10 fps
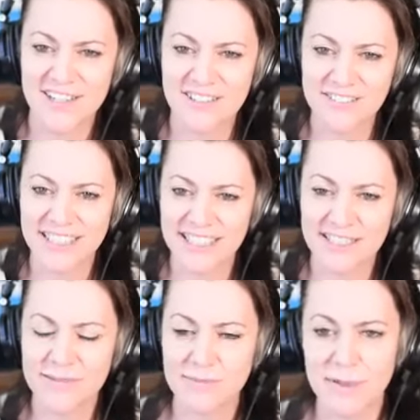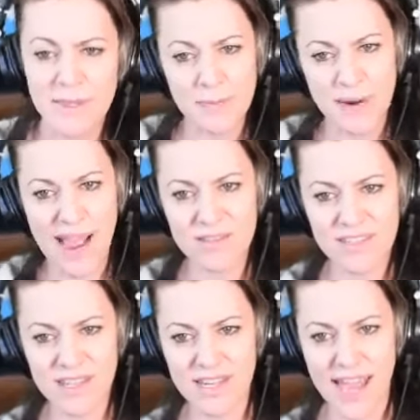over here. But the browns
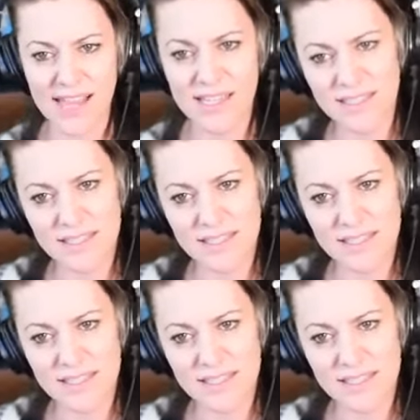look nice.